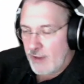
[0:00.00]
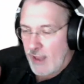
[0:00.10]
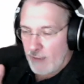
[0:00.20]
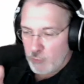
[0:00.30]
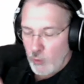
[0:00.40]

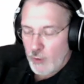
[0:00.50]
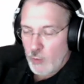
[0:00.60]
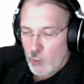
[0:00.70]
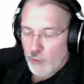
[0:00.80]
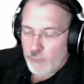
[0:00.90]
have one
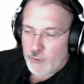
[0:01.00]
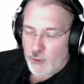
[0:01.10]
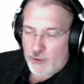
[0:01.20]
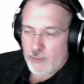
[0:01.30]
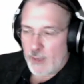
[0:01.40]

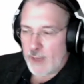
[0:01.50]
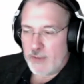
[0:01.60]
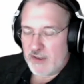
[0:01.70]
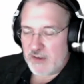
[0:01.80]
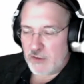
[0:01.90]
workflow that might be
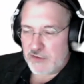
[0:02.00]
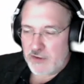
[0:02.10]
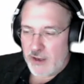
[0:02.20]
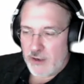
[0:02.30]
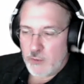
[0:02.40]

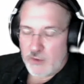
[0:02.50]
associated